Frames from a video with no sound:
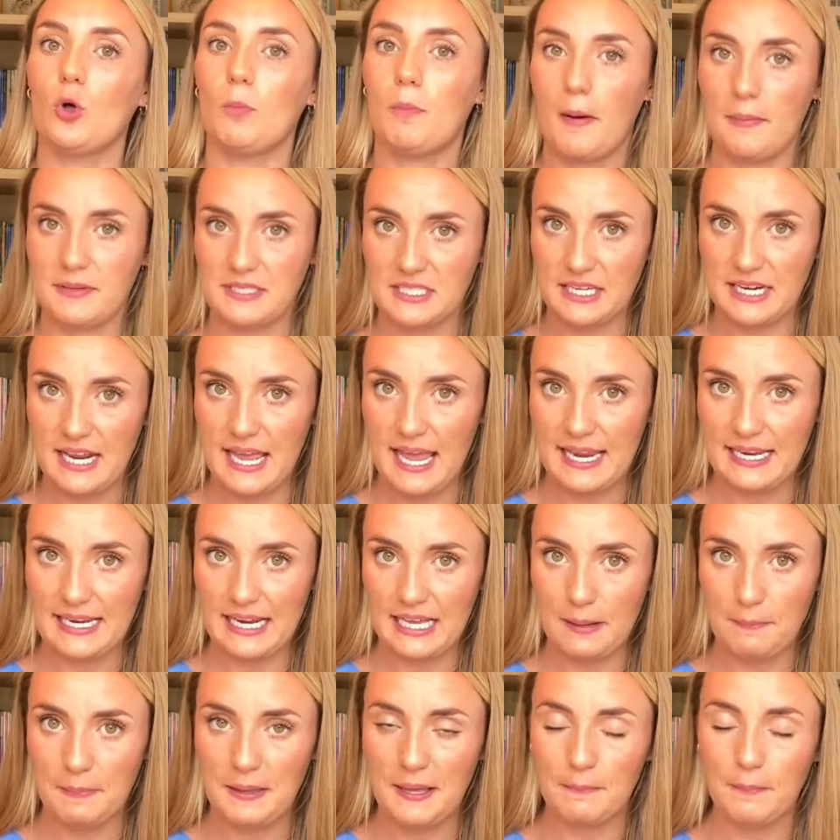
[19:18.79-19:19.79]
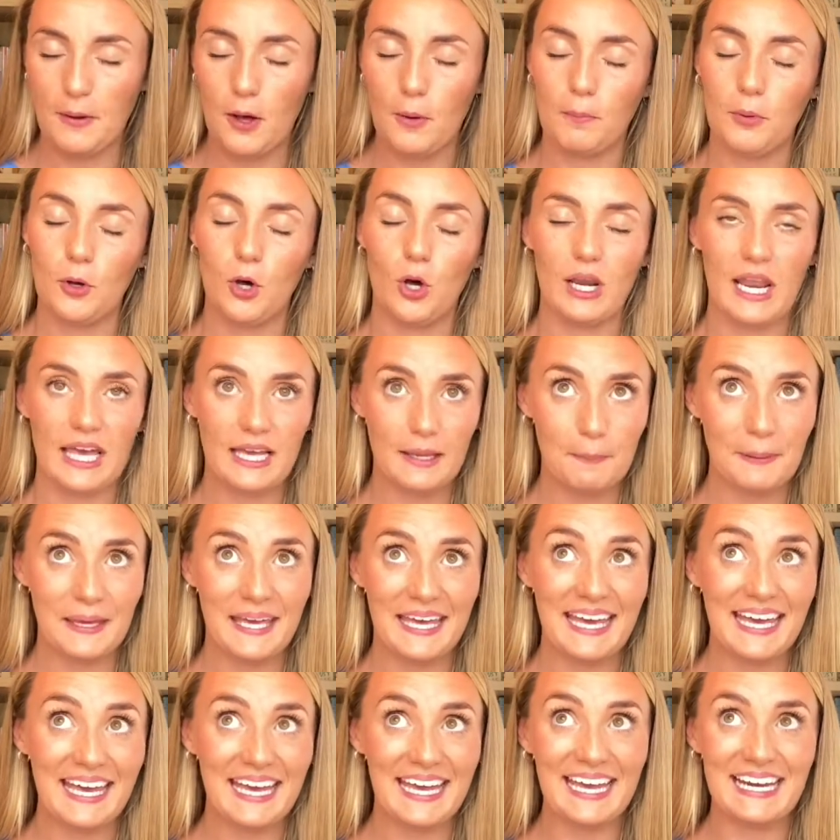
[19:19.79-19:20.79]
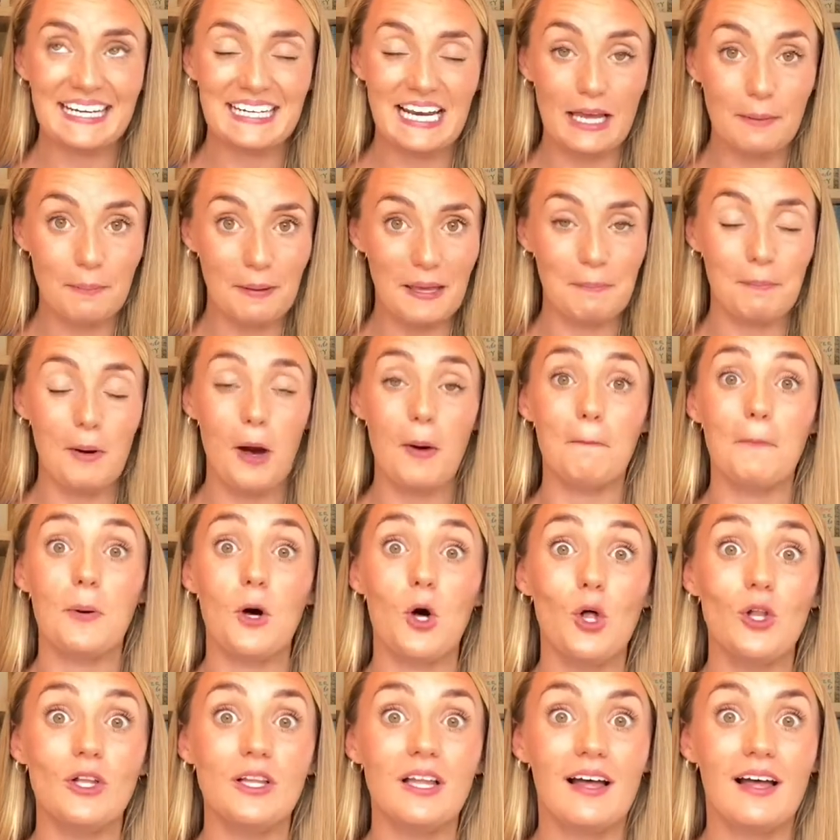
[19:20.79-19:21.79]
Papa's got a head like a ping pong ball, like a ping pong ball.